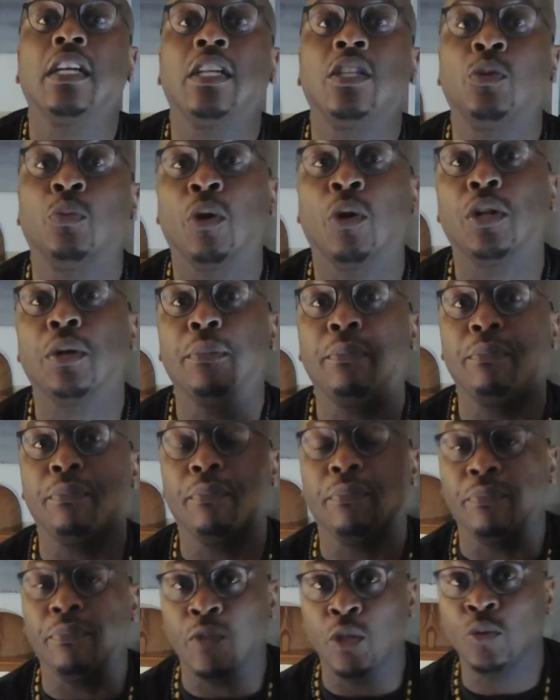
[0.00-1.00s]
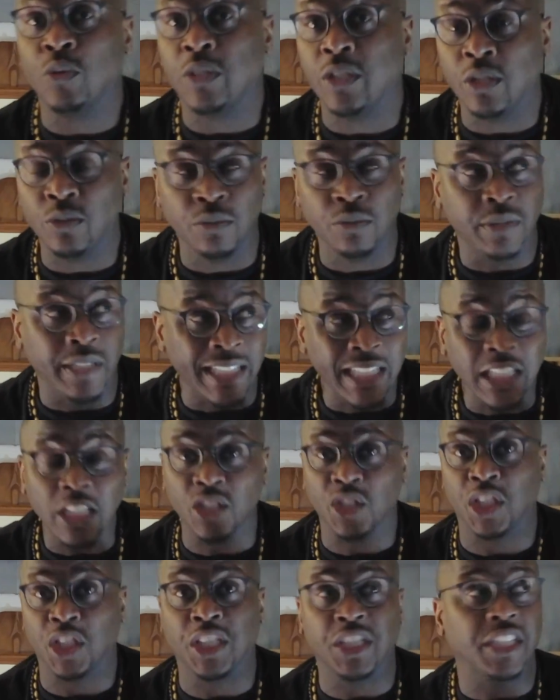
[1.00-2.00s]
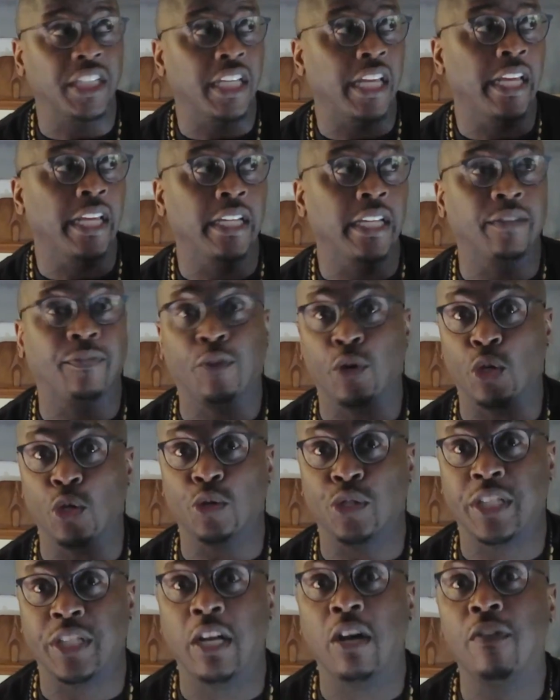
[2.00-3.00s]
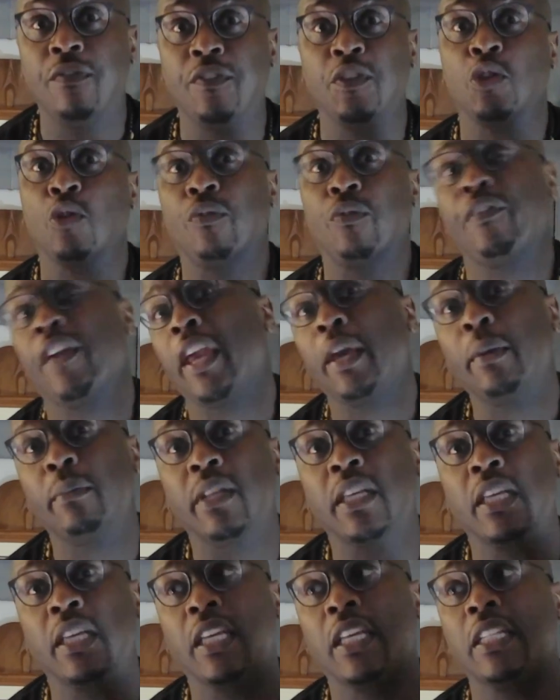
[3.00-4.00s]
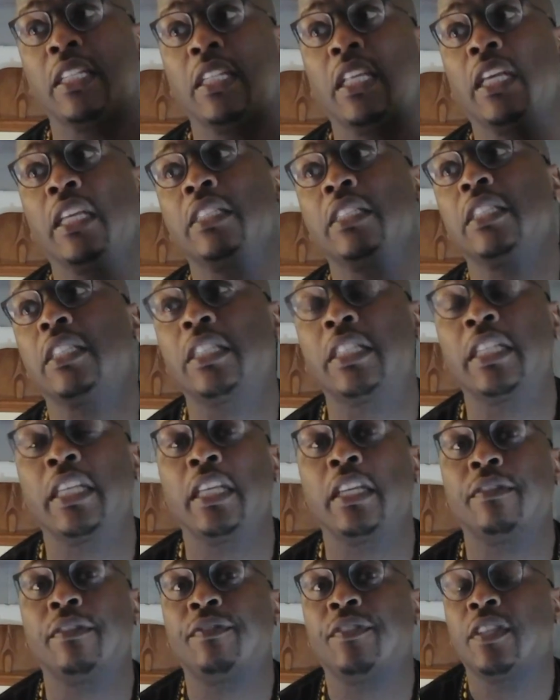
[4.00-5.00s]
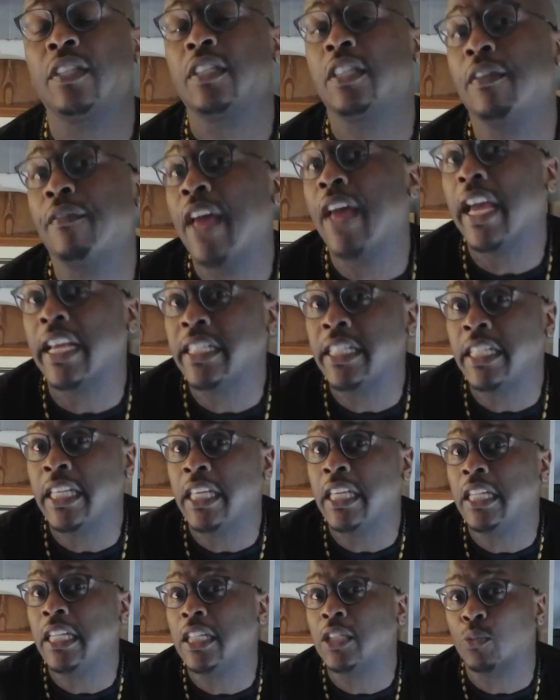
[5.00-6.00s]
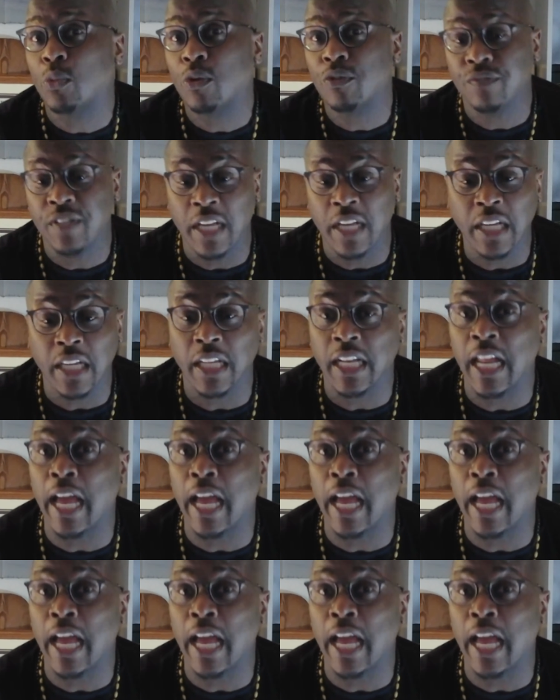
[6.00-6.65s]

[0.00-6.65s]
You want to do due diligence and for yourself and your family and see if the vaccine is worth taking.